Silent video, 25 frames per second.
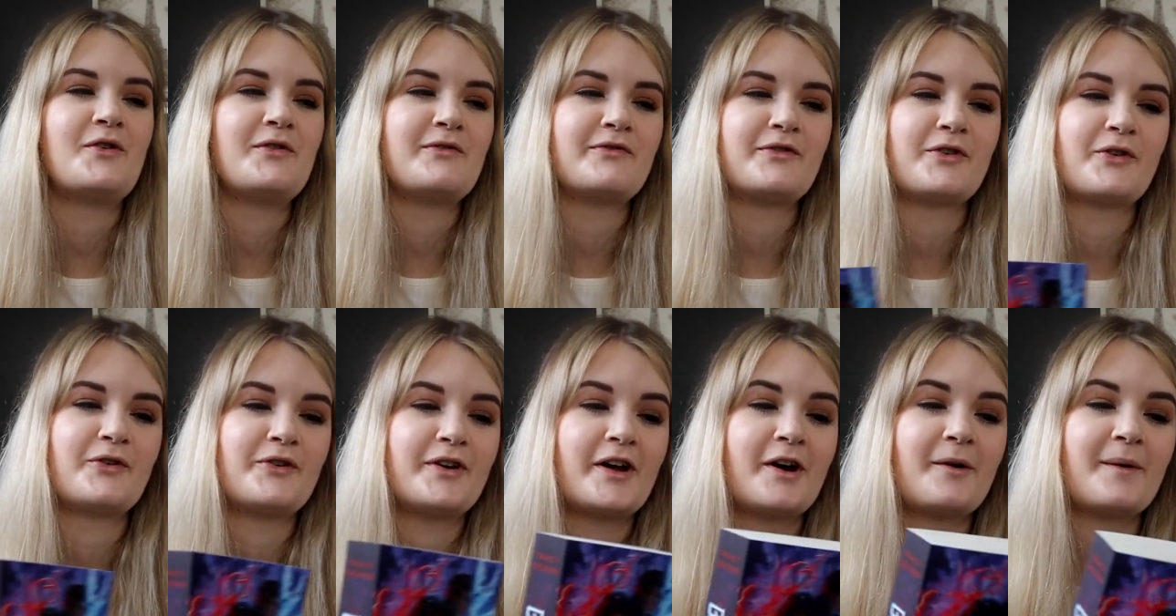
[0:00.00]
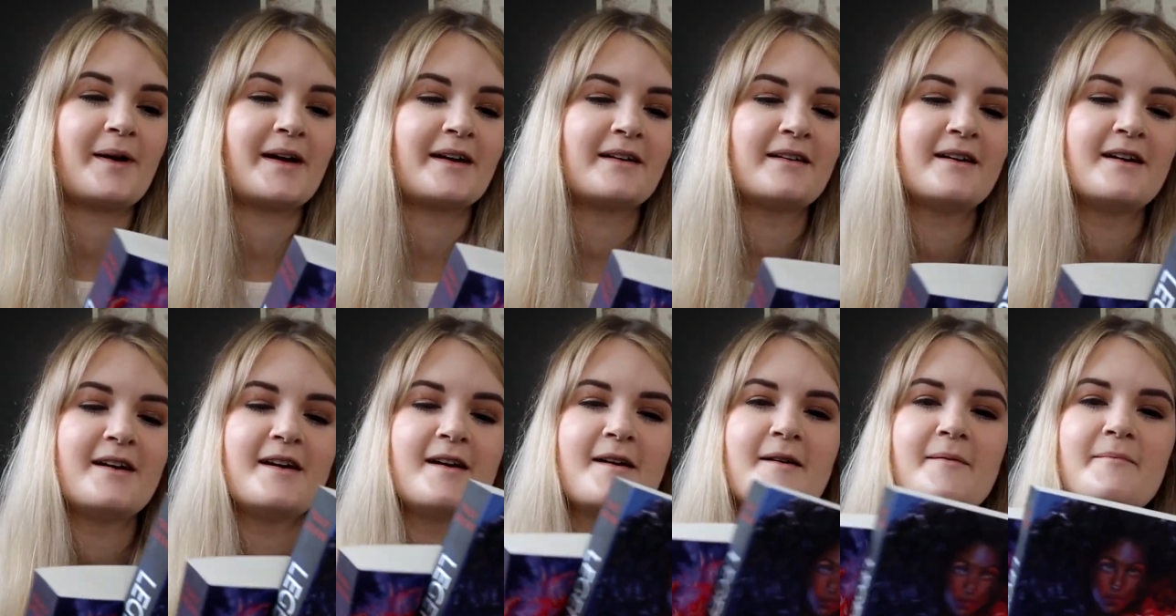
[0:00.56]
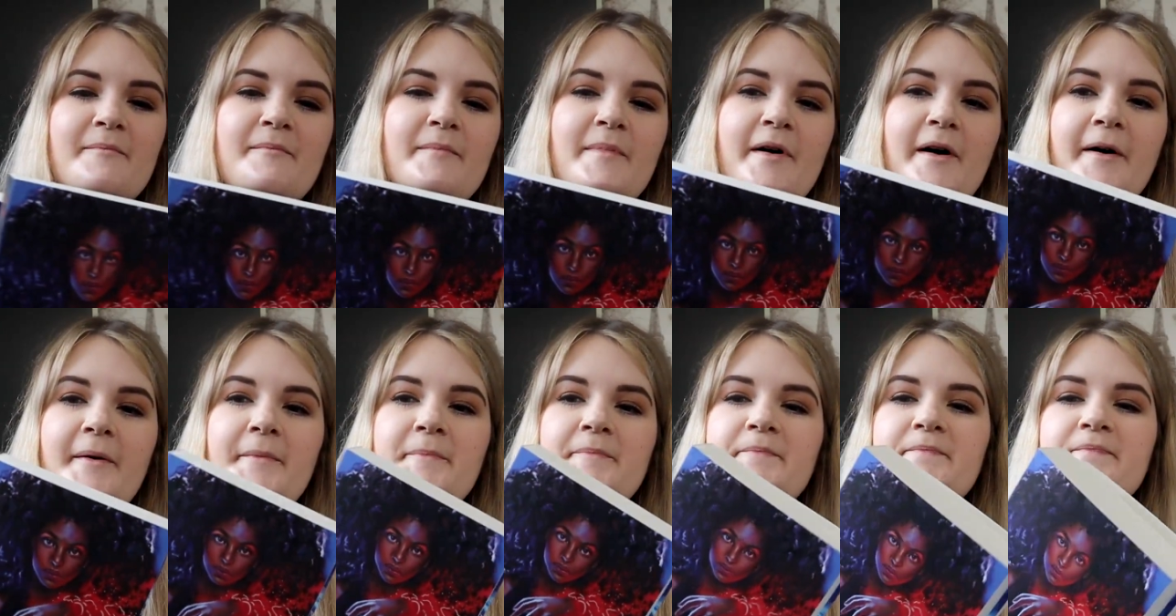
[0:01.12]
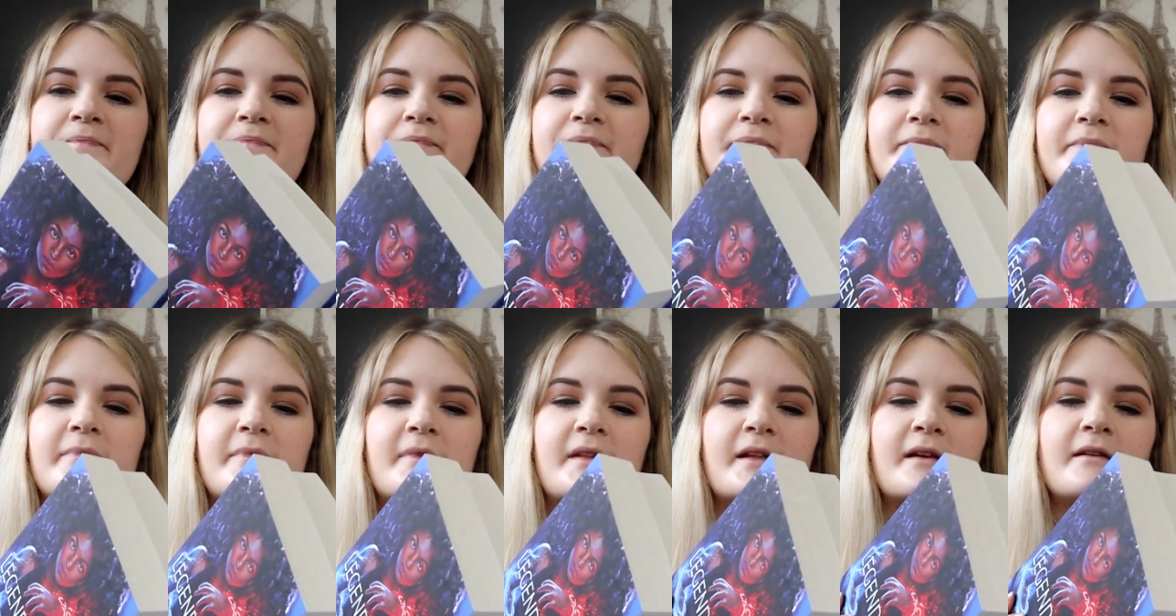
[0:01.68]
of not knowing, but
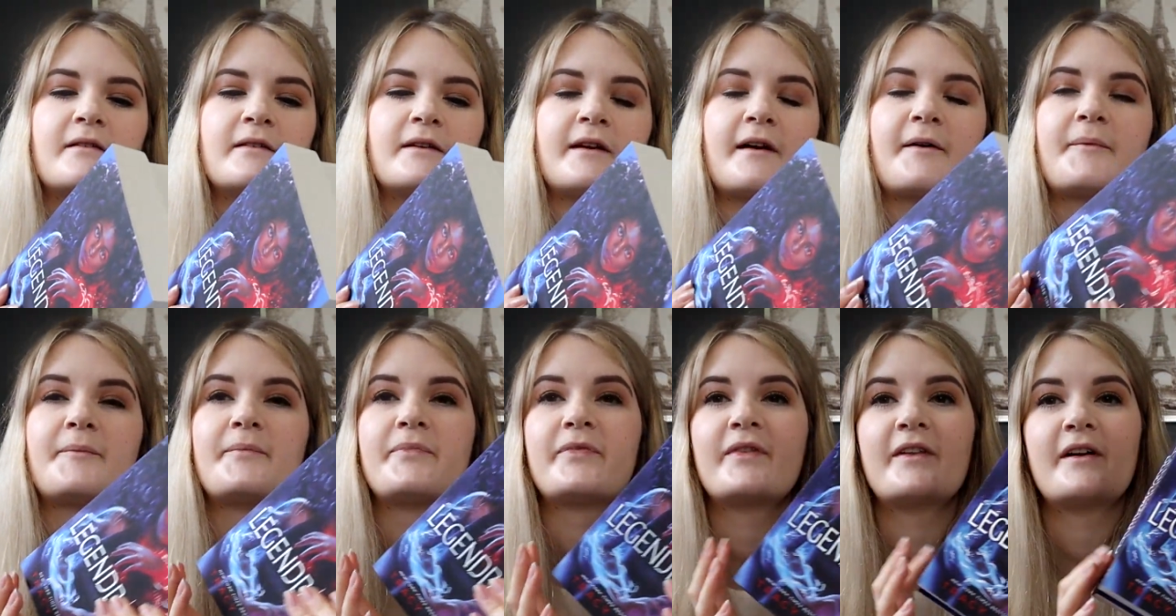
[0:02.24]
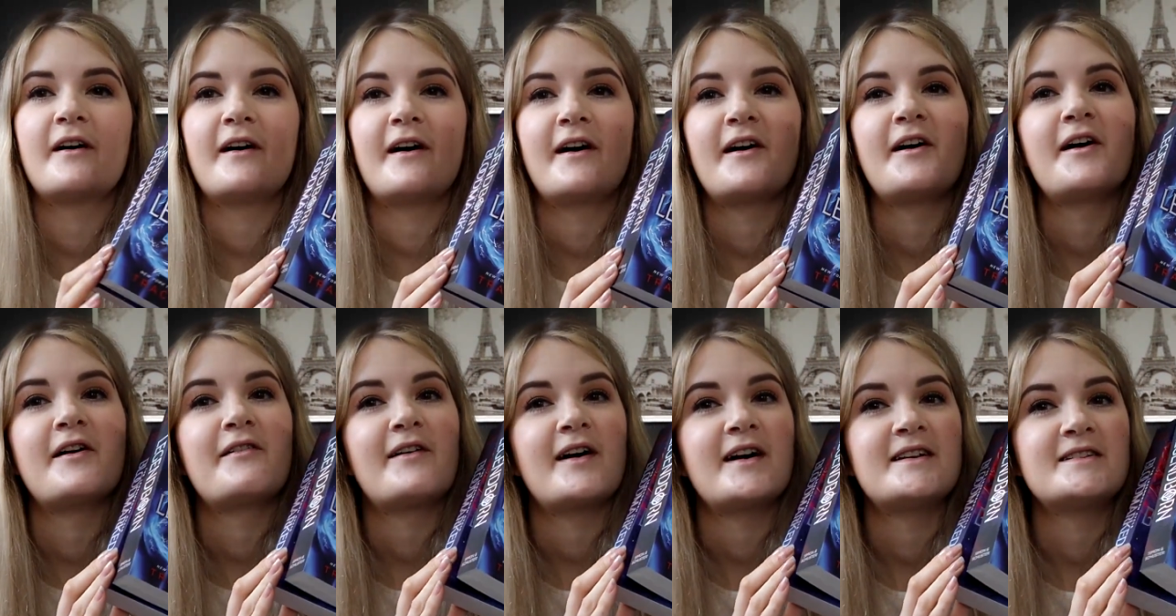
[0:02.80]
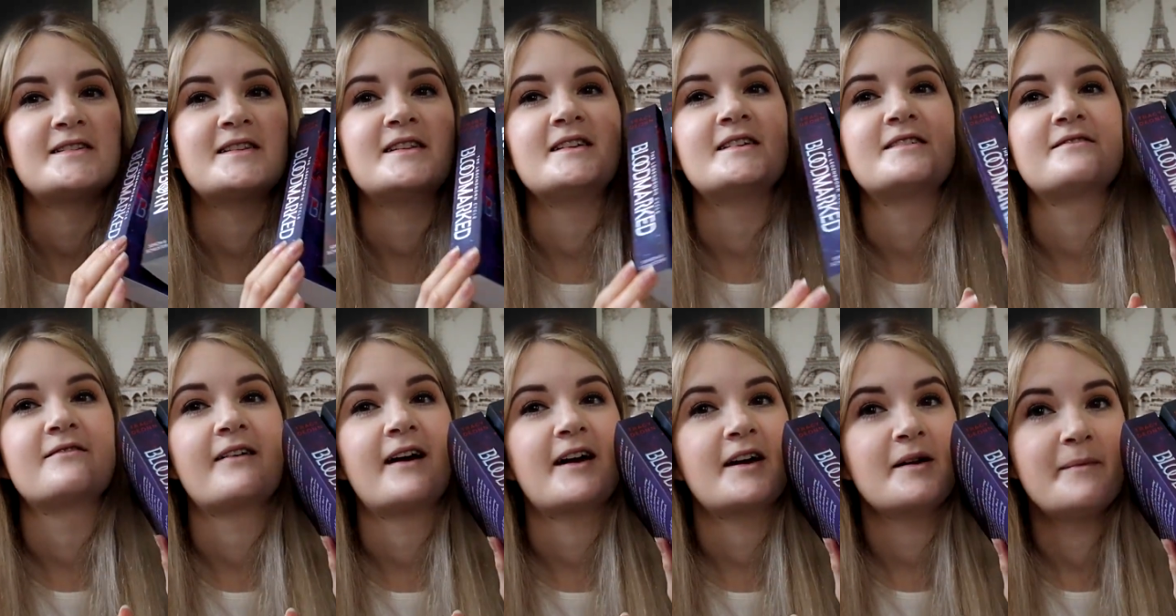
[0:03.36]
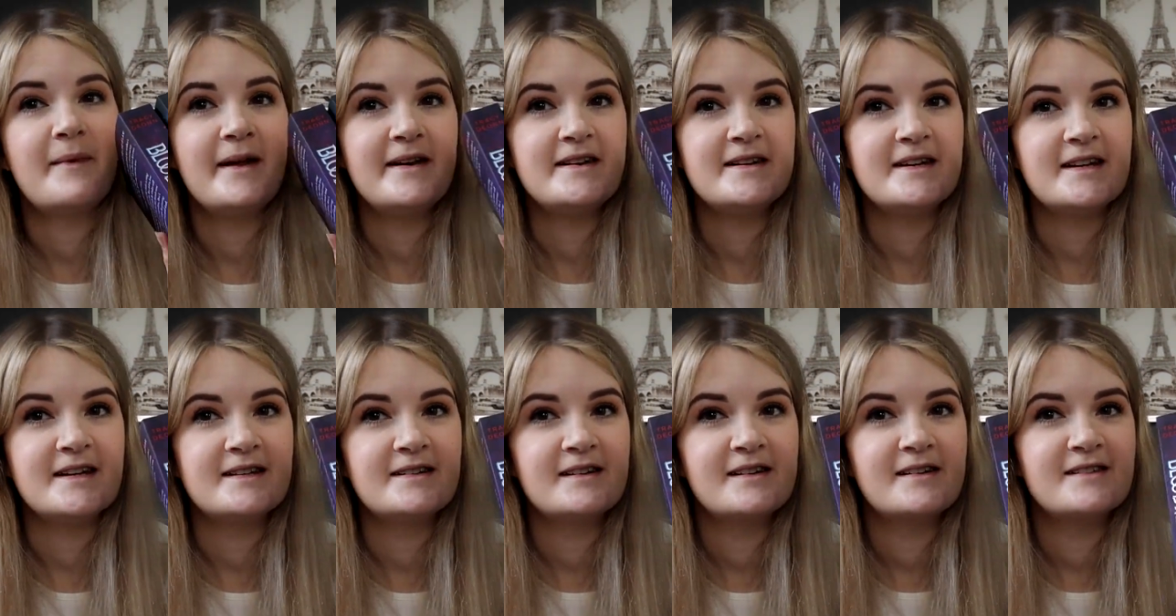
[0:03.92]
yeah, I have had these
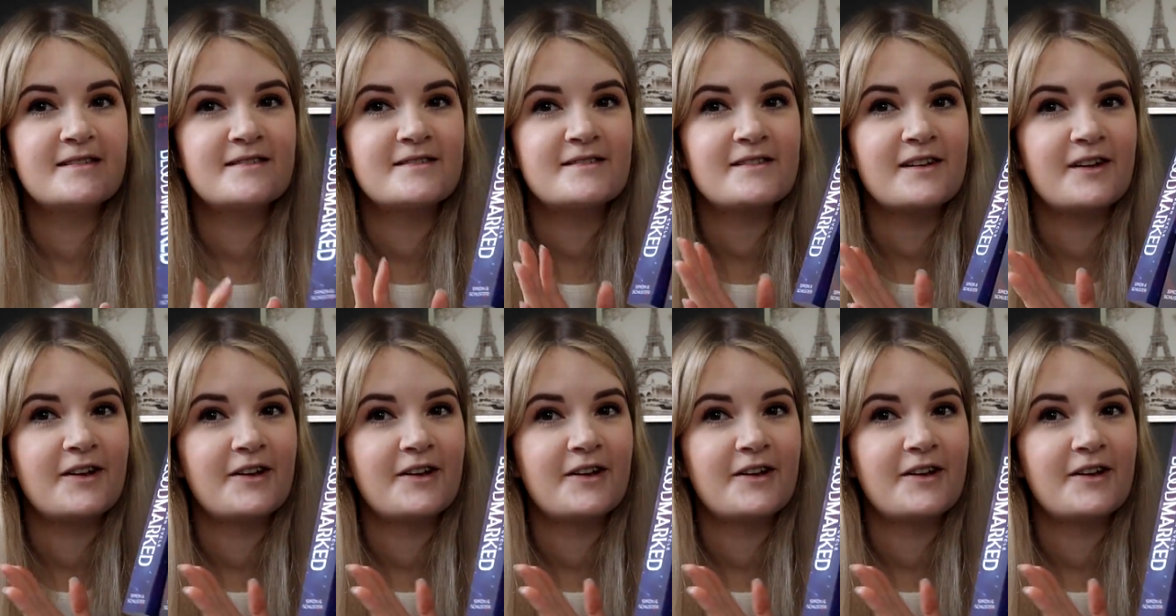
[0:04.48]
recommended, so